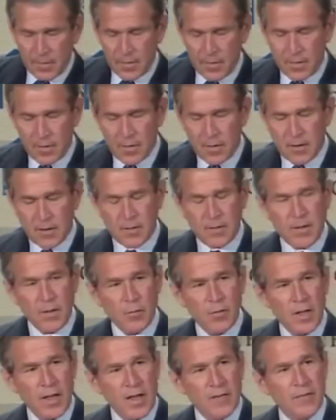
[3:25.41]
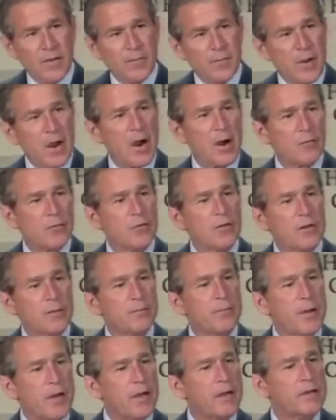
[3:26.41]
that will have a powerful
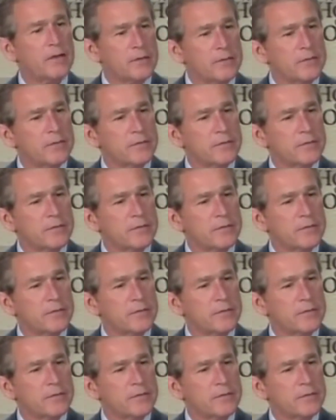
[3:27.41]
impact.